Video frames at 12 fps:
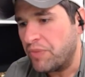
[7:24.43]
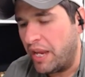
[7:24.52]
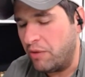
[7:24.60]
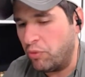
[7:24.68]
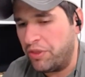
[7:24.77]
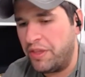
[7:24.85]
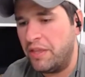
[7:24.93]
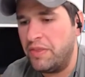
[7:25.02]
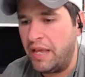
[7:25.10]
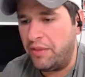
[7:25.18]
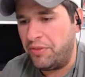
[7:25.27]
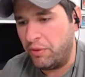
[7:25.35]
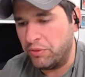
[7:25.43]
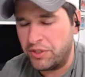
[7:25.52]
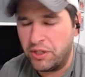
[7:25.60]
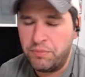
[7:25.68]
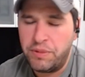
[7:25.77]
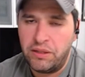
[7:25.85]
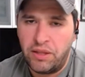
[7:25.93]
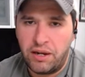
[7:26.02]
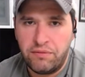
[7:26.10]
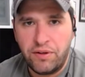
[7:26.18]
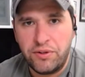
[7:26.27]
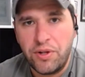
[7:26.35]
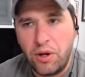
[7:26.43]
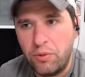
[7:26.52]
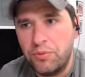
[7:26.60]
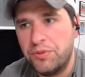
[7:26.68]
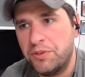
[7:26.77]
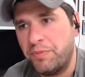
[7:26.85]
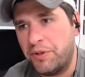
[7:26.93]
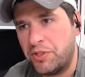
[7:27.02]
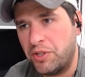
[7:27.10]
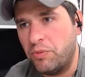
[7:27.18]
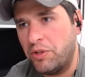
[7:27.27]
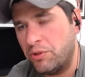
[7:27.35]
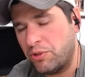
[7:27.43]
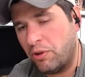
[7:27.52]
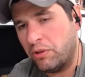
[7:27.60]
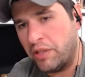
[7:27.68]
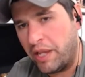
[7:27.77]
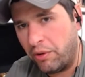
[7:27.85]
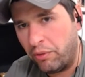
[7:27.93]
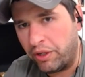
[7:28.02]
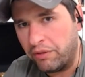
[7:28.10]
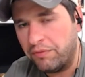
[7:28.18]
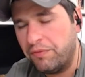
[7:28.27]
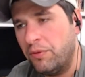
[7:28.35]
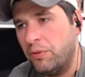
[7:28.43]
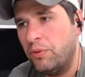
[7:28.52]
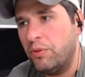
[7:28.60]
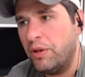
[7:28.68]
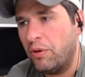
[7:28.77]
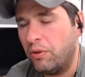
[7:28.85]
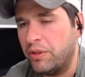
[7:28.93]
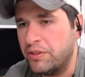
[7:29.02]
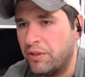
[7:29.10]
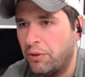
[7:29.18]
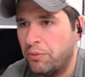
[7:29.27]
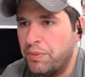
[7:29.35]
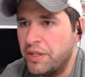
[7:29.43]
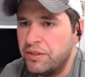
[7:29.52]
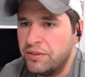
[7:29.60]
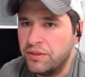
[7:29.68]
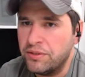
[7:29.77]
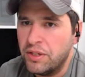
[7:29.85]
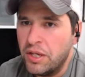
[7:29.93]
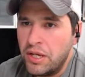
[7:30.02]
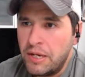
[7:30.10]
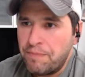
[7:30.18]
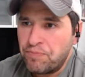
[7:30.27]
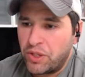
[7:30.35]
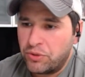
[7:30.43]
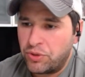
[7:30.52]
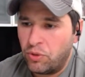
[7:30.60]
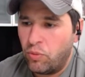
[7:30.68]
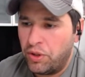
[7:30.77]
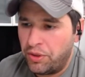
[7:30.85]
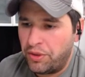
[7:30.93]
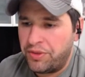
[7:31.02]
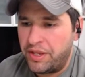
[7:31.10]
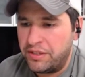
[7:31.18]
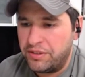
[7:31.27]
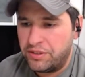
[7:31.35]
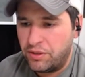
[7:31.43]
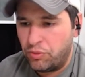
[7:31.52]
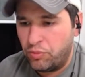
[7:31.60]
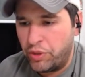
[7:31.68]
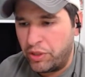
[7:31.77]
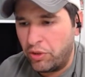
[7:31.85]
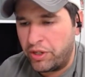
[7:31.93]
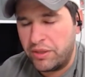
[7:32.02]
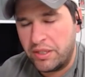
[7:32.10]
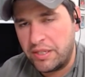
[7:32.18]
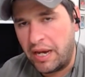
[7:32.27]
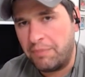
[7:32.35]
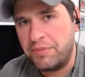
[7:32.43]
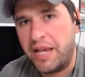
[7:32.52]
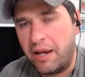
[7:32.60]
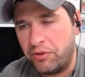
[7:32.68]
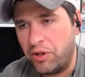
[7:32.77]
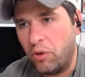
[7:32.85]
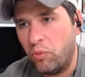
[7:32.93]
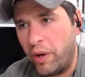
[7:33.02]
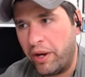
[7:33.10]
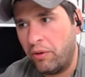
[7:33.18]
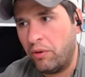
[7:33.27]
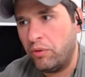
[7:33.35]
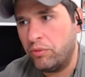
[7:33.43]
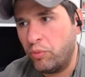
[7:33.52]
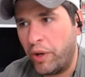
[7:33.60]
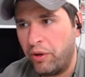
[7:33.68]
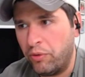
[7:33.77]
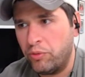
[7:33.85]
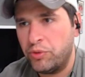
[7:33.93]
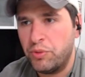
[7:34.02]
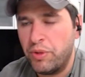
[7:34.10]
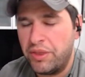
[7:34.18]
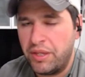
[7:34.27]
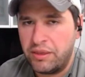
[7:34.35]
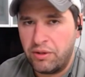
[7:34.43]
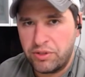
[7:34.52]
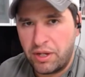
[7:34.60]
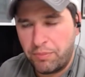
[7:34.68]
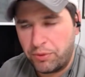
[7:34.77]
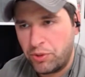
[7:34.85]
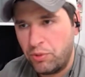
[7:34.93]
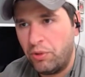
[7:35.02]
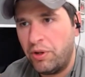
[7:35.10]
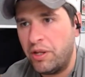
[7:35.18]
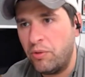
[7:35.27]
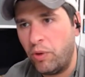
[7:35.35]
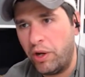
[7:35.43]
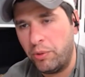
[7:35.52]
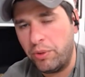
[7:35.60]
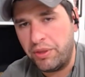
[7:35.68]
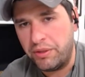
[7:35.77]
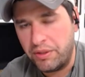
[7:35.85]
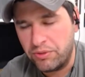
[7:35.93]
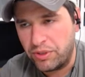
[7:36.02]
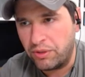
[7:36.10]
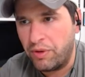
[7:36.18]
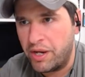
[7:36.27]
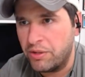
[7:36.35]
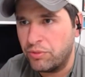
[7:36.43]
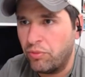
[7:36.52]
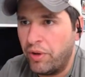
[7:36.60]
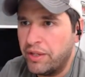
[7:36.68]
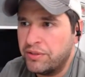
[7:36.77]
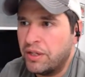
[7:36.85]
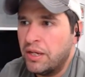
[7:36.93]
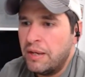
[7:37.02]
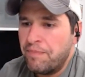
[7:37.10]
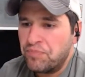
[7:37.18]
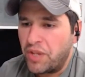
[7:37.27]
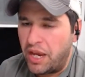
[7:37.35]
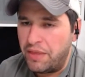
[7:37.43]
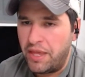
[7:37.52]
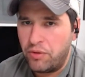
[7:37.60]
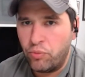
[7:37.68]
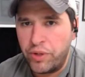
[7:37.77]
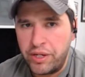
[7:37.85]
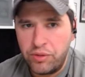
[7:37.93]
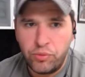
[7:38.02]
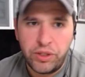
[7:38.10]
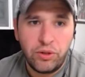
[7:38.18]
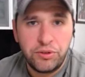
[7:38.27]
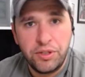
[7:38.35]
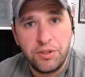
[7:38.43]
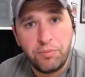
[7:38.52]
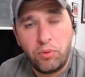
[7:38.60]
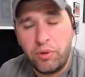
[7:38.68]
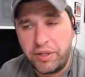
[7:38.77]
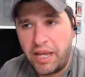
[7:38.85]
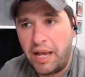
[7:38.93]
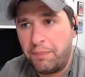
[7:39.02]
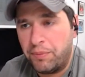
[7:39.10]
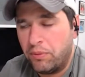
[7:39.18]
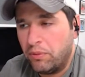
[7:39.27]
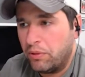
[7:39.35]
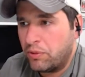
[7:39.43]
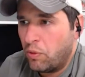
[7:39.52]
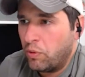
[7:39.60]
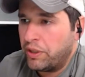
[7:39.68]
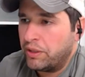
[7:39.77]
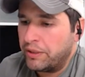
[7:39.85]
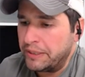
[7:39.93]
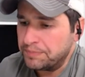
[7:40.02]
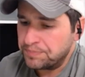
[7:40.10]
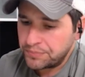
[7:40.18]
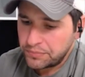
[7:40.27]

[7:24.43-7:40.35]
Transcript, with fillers: And within that, there was going to be a lot of unknowns, especially when you start layering in food and all these other pieces. So one of the things is that we look at the top down, you know, where where do we think there's opportunity? Where do we think there's the greatest risk? And then we we look to deploy capital accordingly.